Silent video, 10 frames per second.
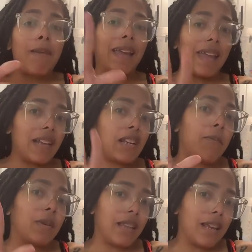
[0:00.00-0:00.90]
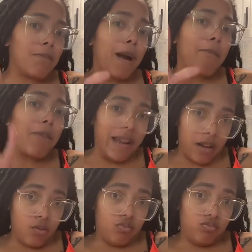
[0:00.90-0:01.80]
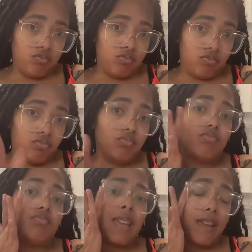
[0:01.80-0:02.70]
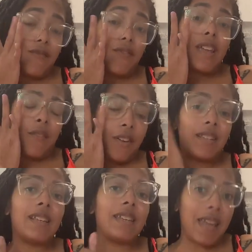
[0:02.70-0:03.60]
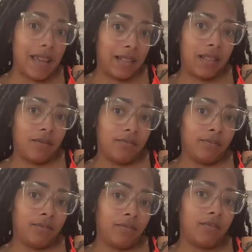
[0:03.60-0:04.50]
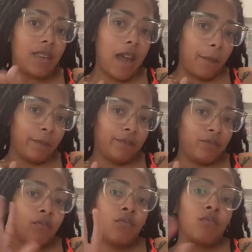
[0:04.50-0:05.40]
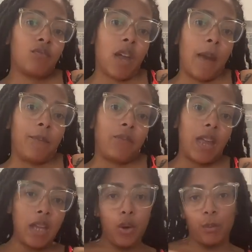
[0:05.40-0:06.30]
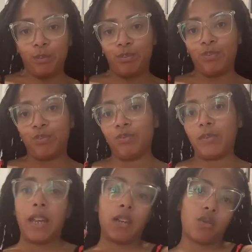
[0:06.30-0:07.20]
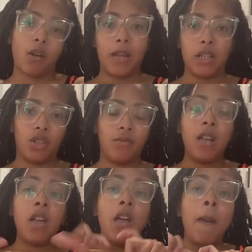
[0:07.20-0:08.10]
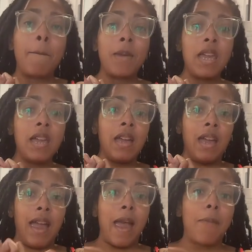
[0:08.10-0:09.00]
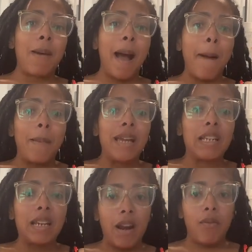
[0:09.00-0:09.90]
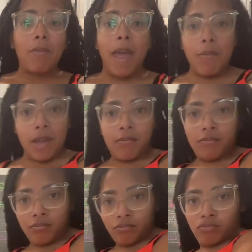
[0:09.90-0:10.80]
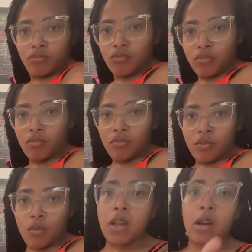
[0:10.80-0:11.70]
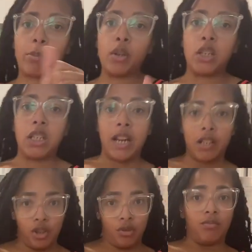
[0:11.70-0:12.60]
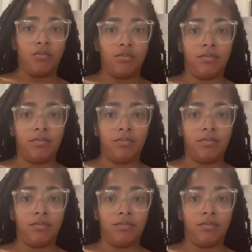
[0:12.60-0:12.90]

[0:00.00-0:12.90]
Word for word: My cash app is in my bio. If if it's a yes, okay. Okay. Thank you. Thank you so much. Me and my imaginary baby, we appreciate you.